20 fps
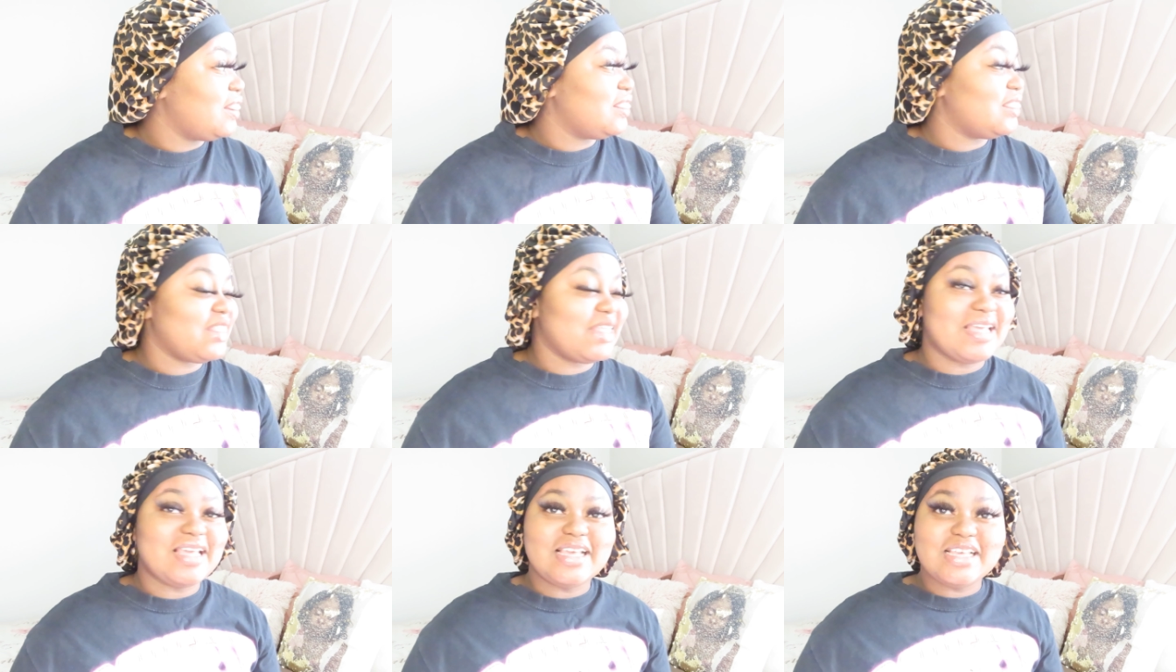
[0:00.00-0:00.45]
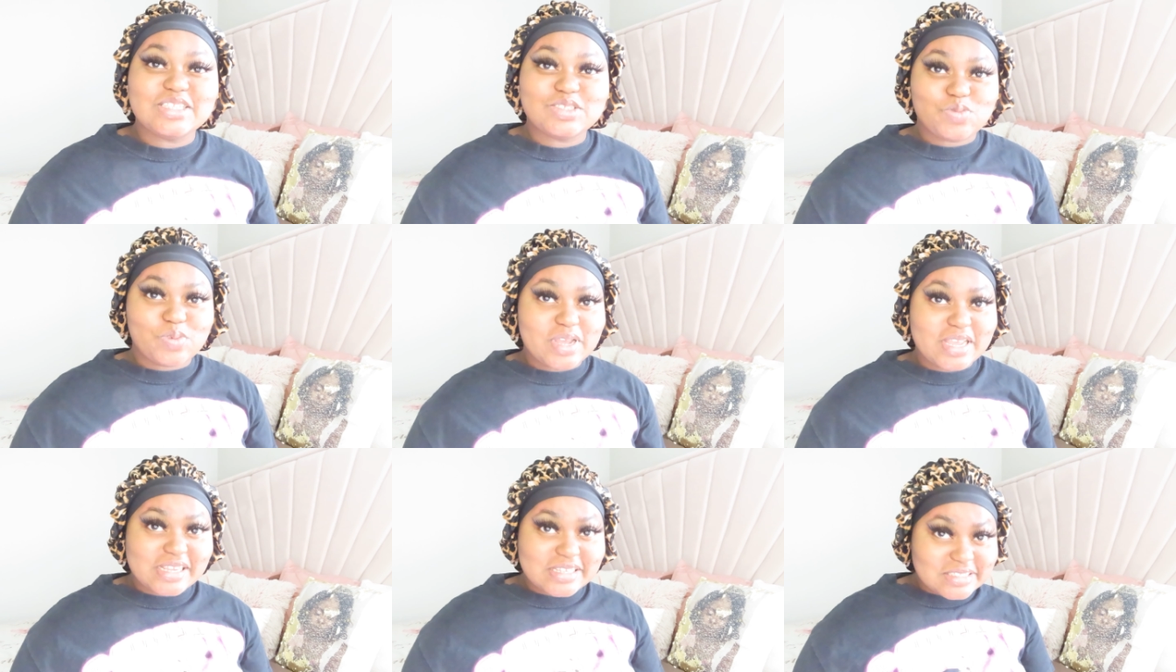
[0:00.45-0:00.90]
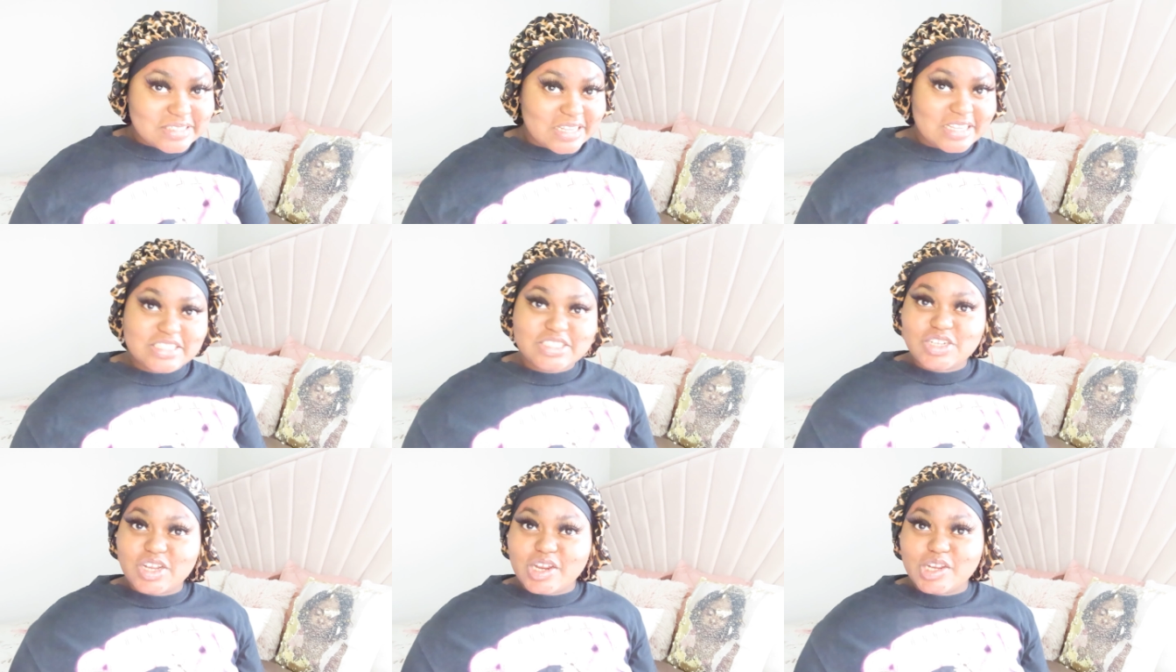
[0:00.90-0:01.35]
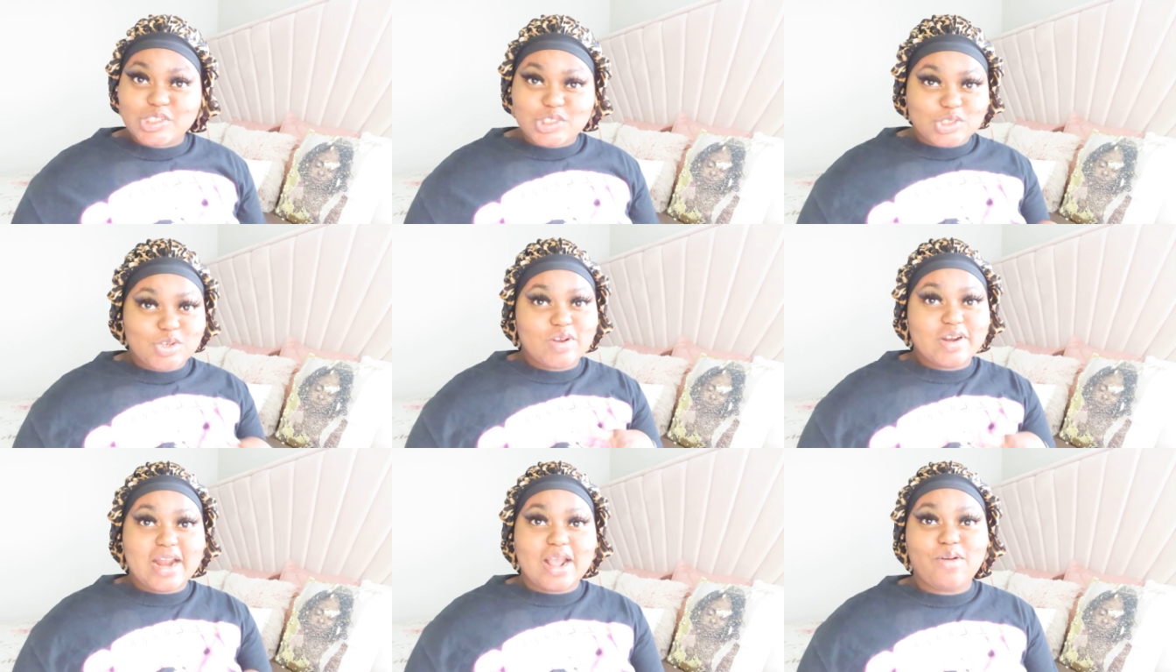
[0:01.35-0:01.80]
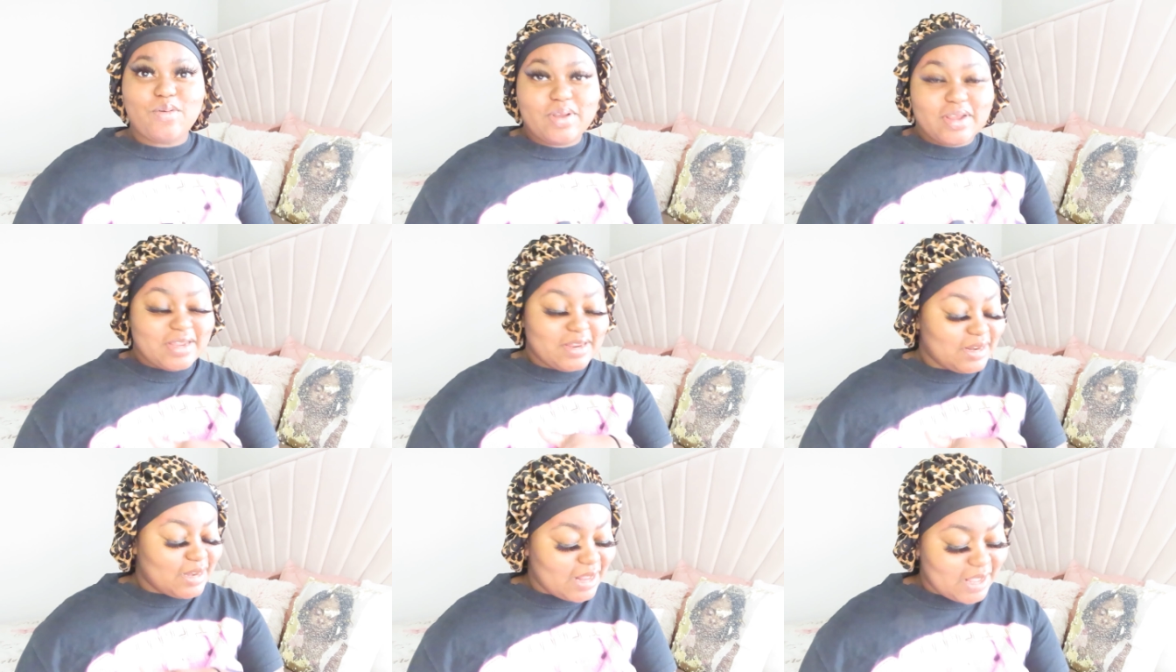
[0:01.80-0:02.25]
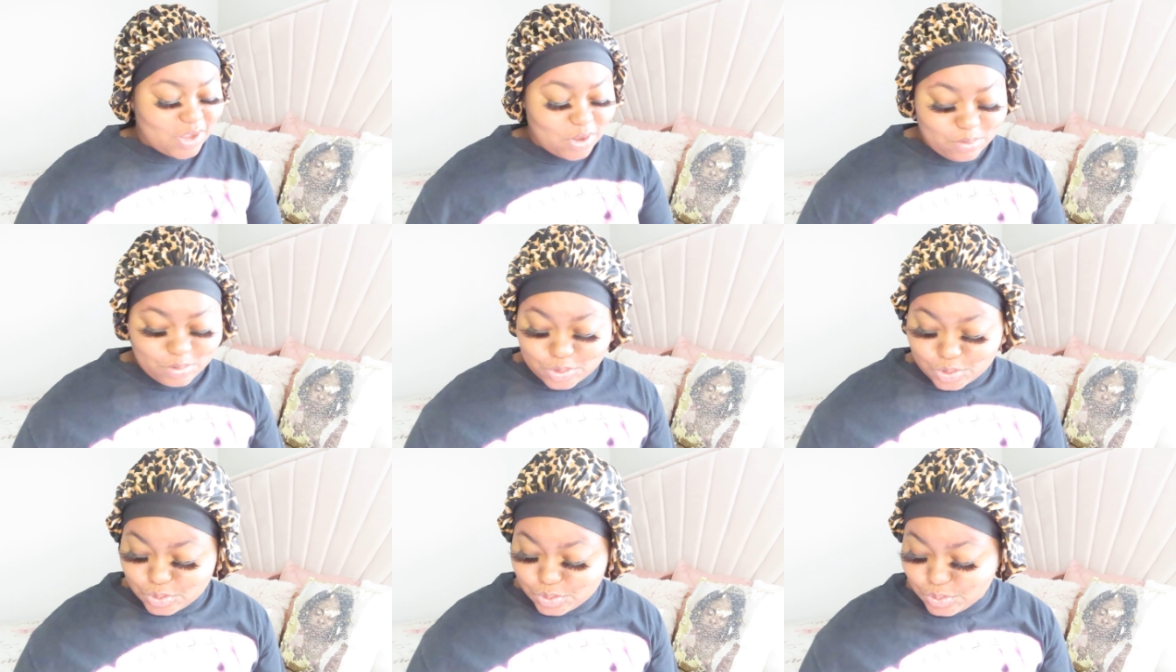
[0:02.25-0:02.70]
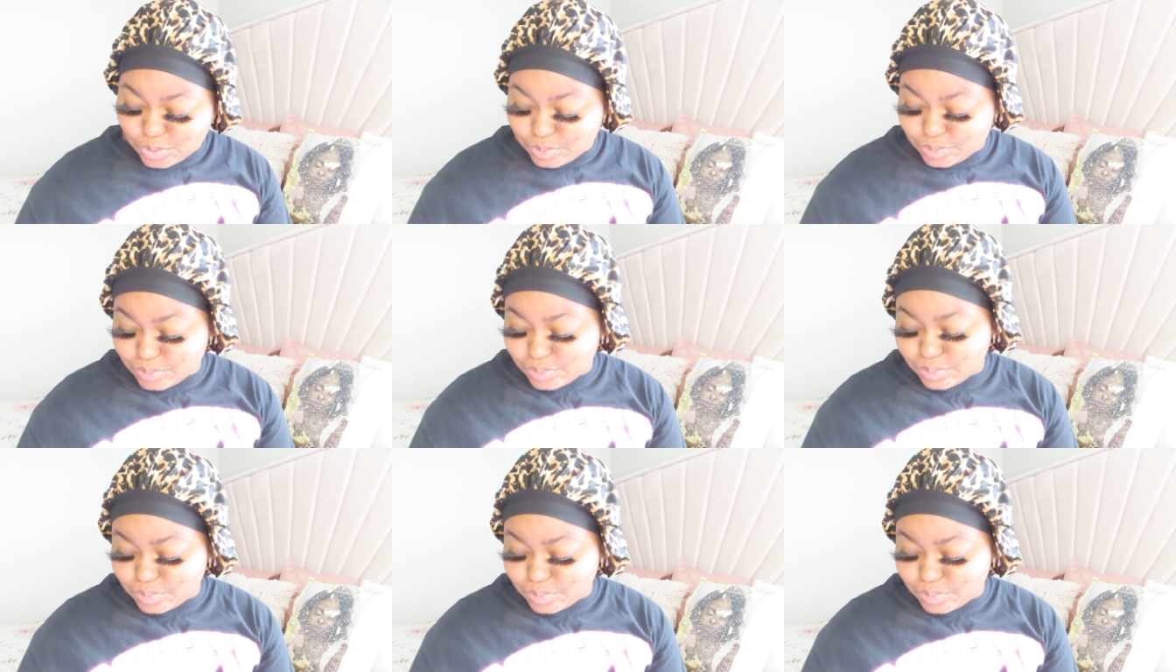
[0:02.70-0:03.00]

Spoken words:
These wigs, these girls showing out with, they coming through,